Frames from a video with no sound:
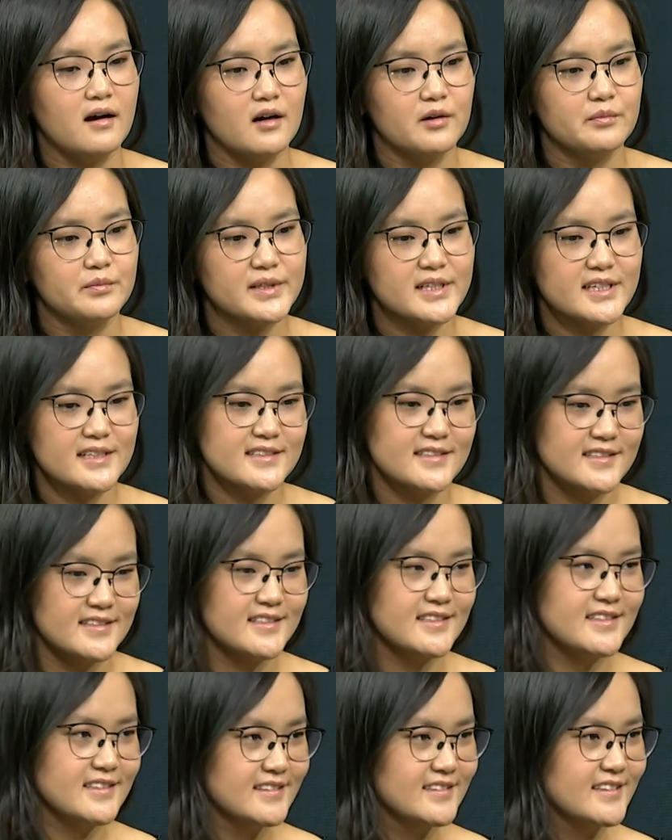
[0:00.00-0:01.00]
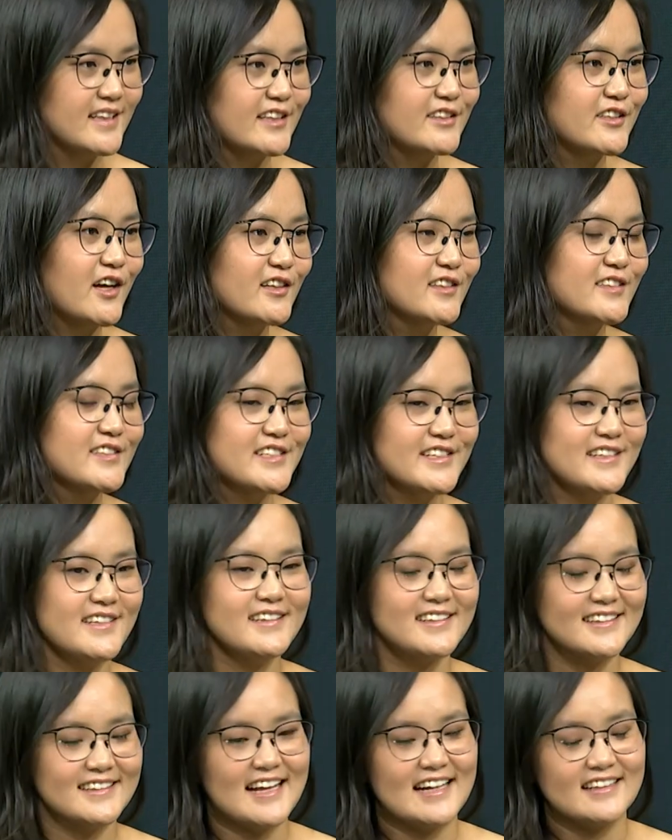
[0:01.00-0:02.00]
because it's technology,
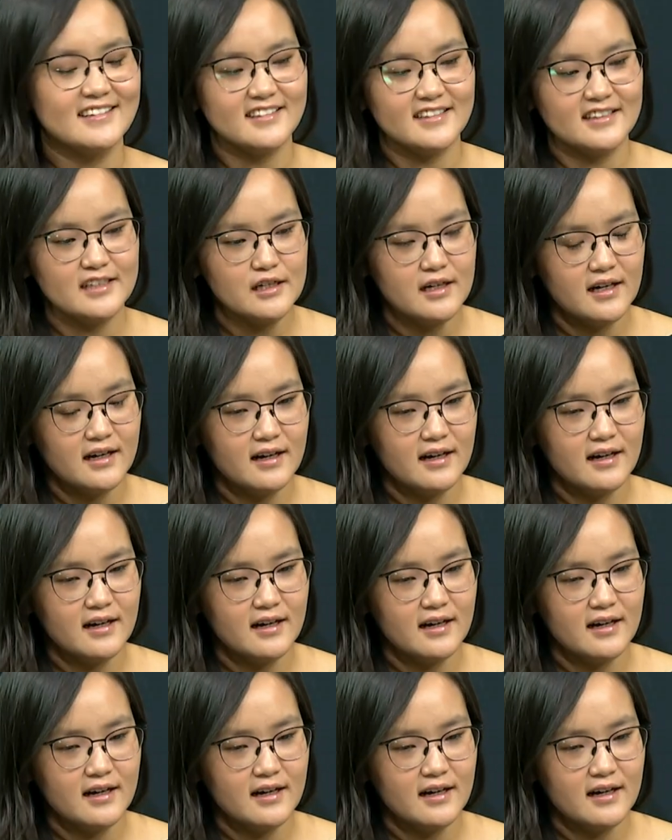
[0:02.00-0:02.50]
gladly,